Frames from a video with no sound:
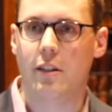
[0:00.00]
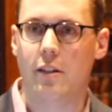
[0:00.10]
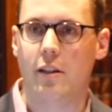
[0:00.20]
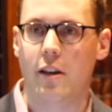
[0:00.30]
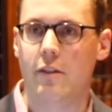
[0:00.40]

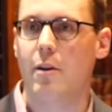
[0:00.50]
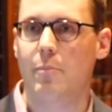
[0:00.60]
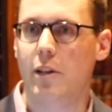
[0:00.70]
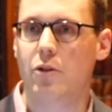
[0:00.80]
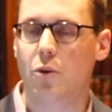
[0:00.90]
at event
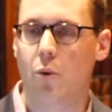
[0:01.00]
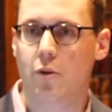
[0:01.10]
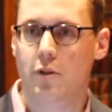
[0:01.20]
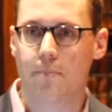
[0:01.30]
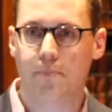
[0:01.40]
planners
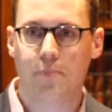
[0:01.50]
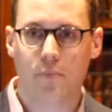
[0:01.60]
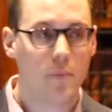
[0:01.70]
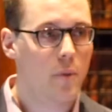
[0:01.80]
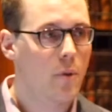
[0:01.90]
talks,
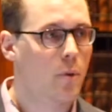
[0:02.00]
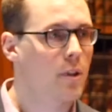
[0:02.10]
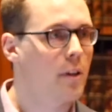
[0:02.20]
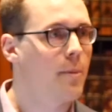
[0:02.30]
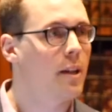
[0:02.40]

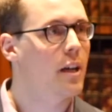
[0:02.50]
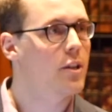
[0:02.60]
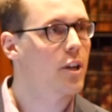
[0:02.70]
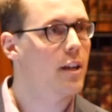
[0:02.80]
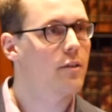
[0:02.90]
also on the
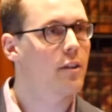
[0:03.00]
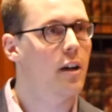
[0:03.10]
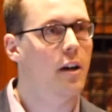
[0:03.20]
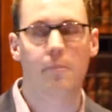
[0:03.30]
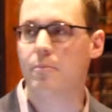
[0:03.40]
Monday checked,
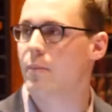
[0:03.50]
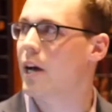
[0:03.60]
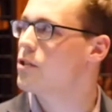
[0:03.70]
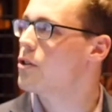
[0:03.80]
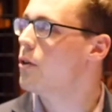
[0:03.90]

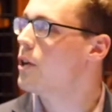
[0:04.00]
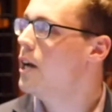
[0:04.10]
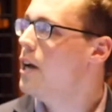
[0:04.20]
and so on.